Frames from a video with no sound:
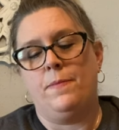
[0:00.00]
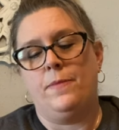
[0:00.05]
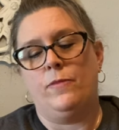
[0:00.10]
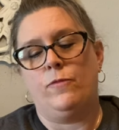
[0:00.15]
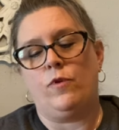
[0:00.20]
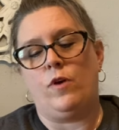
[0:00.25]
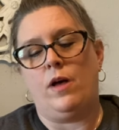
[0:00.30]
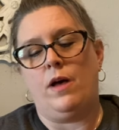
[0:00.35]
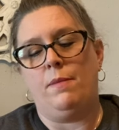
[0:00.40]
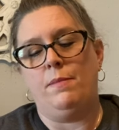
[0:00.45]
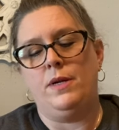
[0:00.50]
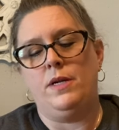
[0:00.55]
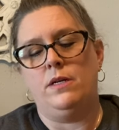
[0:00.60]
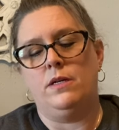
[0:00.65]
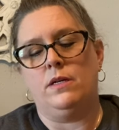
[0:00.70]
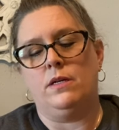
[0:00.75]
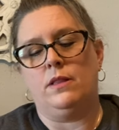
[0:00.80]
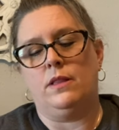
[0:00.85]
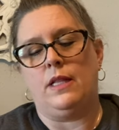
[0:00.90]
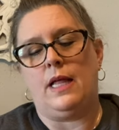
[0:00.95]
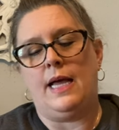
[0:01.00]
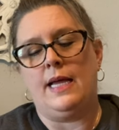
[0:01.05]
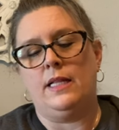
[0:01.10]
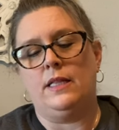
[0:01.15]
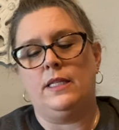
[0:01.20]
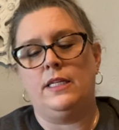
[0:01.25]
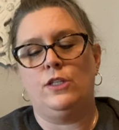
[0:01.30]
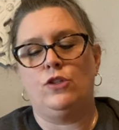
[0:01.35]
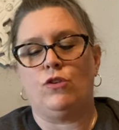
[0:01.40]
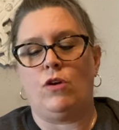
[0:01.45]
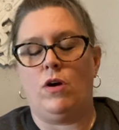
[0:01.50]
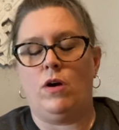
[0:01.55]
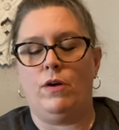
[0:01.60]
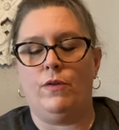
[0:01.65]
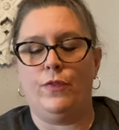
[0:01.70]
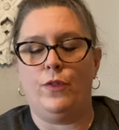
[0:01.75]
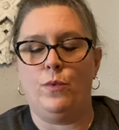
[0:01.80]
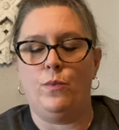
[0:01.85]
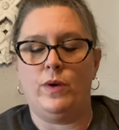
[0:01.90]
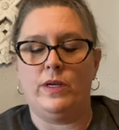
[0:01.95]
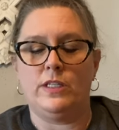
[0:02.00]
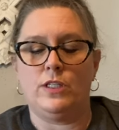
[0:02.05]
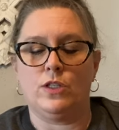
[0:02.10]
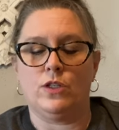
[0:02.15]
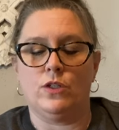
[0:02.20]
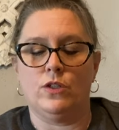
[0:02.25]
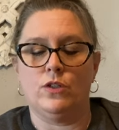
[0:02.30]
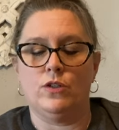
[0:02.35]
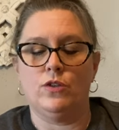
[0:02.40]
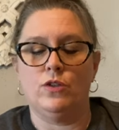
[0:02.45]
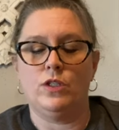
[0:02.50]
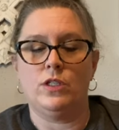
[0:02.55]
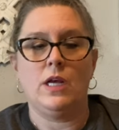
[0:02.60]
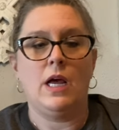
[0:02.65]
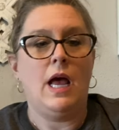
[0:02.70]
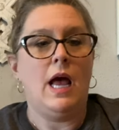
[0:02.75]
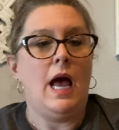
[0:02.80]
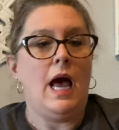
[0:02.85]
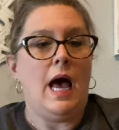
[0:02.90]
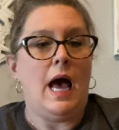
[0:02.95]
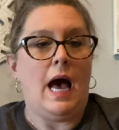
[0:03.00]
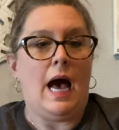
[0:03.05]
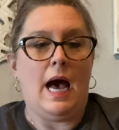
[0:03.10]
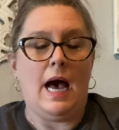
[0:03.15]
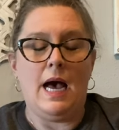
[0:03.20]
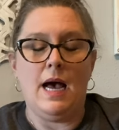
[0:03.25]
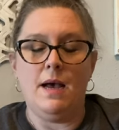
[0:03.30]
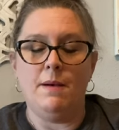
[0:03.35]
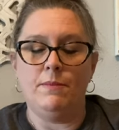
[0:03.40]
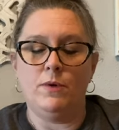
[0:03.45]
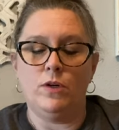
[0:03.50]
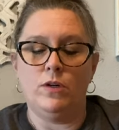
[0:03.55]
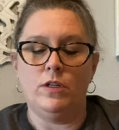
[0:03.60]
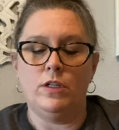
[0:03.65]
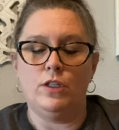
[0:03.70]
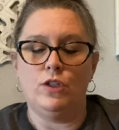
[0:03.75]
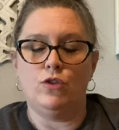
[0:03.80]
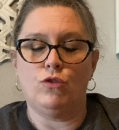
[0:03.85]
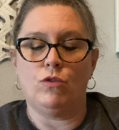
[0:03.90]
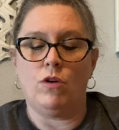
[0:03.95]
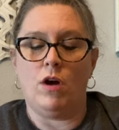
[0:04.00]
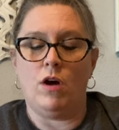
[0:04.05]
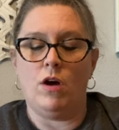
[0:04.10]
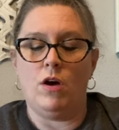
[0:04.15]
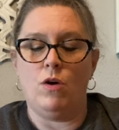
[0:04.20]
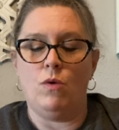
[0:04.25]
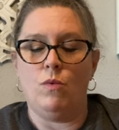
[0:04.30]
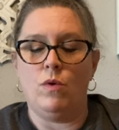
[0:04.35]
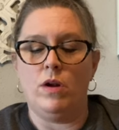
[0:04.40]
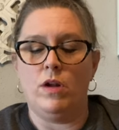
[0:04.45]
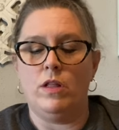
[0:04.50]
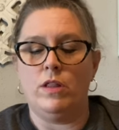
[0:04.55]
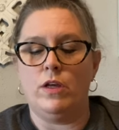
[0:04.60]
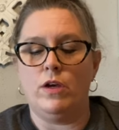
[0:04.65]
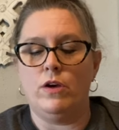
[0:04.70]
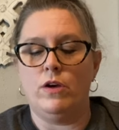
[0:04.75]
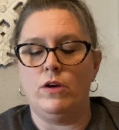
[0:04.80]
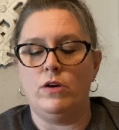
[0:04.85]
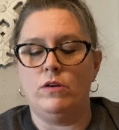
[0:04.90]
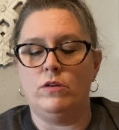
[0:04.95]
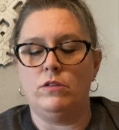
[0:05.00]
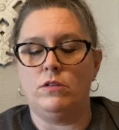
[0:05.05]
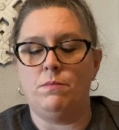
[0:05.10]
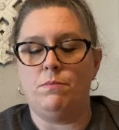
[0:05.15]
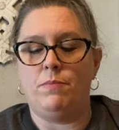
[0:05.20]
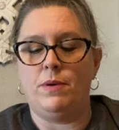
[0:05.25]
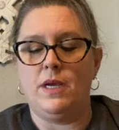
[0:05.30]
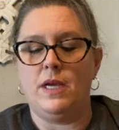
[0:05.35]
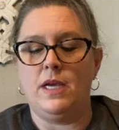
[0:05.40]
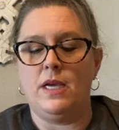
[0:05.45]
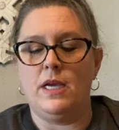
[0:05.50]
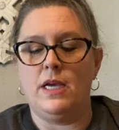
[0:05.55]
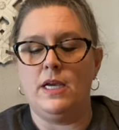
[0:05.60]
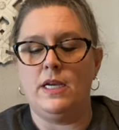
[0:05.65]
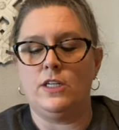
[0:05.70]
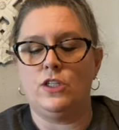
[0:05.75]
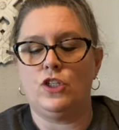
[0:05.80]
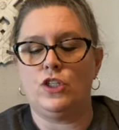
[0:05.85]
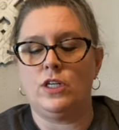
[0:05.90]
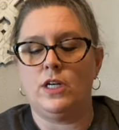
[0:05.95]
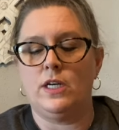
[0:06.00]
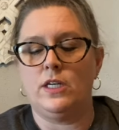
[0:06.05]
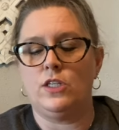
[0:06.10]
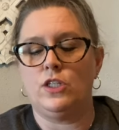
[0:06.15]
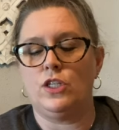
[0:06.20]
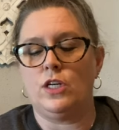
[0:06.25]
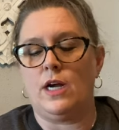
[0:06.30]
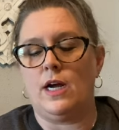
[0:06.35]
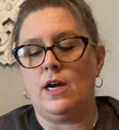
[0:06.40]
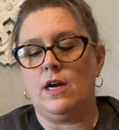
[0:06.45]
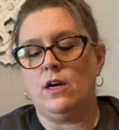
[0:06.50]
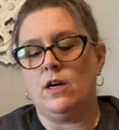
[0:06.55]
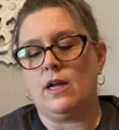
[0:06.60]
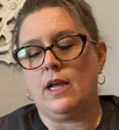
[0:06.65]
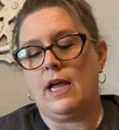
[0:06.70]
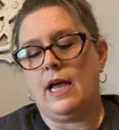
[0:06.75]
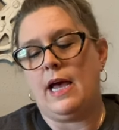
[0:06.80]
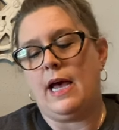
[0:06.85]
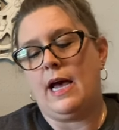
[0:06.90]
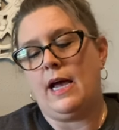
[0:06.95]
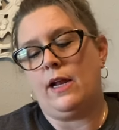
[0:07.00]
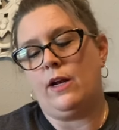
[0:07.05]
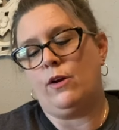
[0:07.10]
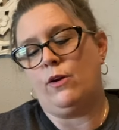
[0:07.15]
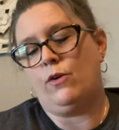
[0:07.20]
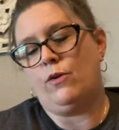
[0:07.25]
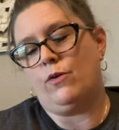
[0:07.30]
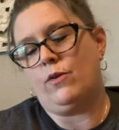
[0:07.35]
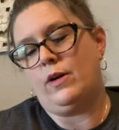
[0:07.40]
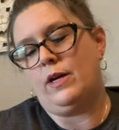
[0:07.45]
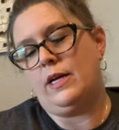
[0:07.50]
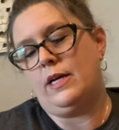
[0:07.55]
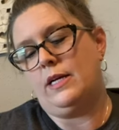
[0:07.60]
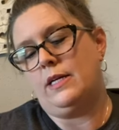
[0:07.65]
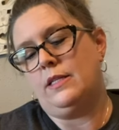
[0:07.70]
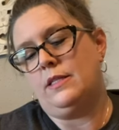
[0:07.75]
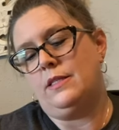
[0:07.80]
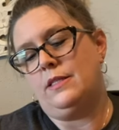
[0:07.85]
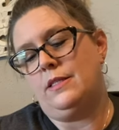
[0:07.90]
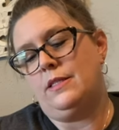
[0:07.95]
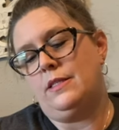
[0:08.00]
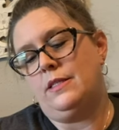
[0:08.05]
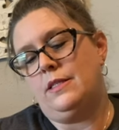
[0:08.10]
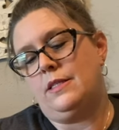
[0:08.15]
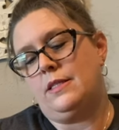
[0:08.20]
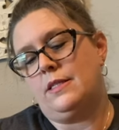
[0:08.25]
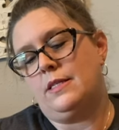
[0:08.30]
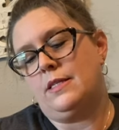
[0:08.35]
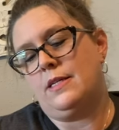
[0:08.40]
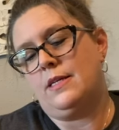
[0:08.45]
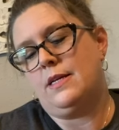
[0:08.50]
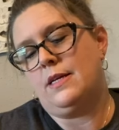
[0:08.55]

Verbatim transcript: So I'm going to lightly draw the whiskers. I'm going to draw one of those big Cheshire Cat grins.